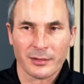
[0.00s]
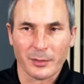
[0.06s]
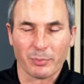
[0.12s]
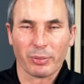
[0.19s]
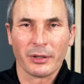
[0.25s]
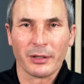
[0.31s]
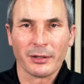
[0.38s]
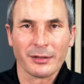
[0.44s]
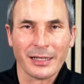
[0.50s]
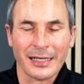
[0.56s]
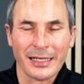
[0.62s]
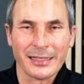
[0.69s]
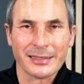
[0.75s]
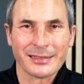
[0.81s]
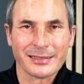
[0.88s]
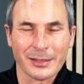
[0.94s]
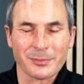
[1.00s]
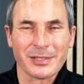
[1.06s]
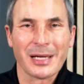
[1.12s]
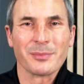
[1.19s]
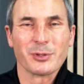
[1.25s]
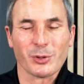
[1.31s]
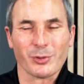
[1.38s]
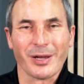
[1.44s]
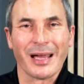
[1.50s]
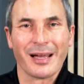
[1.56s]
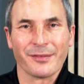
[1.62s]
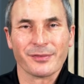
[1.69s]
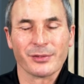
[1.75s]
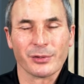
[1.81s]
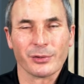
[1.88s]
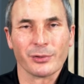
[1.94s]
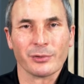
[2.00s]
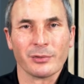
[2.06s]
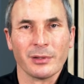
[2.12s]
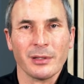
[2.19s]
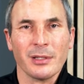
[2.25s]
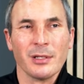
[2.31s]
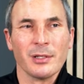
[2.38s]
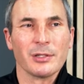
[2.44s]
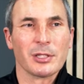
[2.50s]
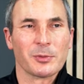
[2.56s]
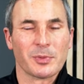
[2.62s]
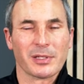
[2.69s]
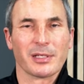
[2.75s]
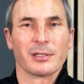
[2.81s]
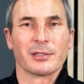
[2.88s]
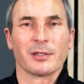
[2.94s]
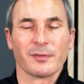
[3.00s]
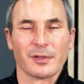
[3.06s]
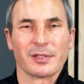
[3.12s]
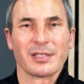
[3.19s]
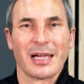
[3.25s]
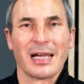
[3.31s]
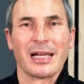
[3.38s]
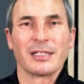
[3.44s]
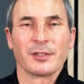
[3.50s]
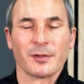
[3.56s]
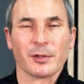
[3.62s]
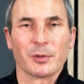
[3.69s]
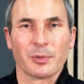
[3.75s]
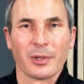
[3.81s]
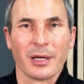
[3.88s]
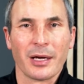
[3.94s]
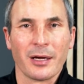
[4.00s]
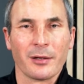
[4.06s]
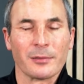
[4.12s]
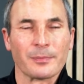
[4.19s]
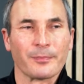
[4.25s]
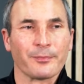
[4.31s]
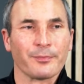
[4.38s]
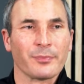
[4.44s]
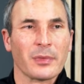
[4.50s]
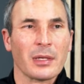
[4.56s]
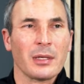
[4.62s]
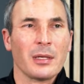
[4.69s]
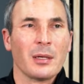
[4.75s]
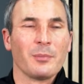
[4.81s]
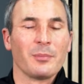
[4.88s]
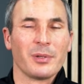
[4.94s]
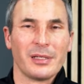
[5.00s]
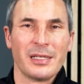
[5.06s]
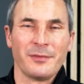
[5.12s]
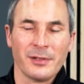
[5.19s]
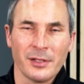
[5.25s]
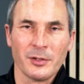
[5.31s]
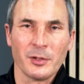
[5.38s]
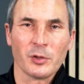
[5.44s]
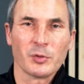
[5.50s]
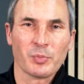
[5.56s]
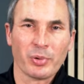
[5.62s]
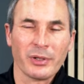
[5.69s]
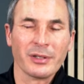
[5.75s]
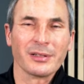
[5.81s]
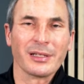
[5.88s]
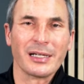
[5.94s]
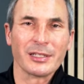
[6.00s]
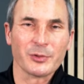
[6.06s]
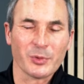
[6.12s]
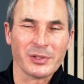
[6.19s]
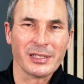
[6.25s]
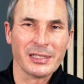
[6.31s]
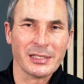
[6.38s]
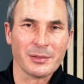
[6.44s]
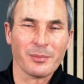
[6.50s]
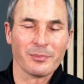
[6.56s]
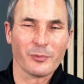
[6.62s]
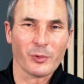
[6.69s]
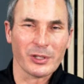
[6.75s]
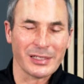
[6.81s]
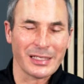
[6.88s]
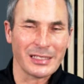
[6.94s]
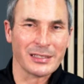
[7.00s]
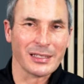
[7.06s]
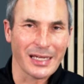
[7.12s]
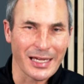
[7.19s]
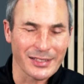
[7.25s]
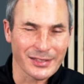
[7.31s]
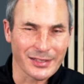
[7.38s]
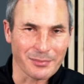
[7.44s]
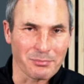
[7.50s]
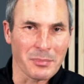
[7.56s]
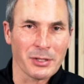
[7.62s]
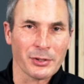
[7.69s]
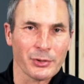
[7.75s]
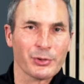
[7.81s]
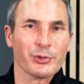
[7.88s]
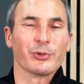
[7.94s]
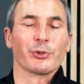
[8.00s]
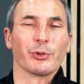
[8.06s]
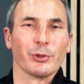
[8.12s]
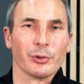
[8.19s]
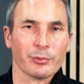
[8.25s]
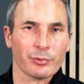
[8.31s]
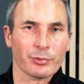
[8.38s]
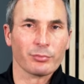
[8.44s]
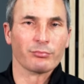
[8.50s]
the prayer line. Sometimes you have to, just because of the size of the crowd. But even in those prayer lines, we need to, as the minister,